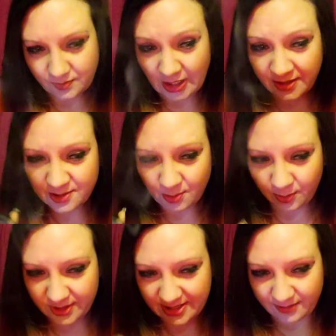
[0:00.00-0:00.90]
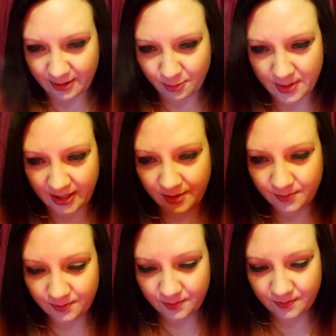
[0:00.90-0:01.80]
This won't resonate for everybody,
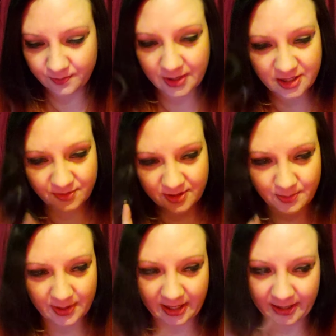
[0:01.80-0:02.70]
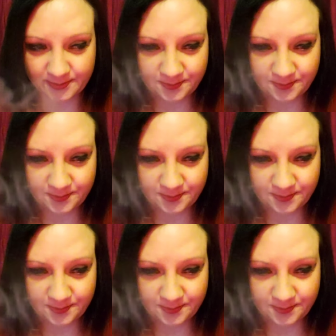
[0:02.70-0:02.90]
but it's for somebody.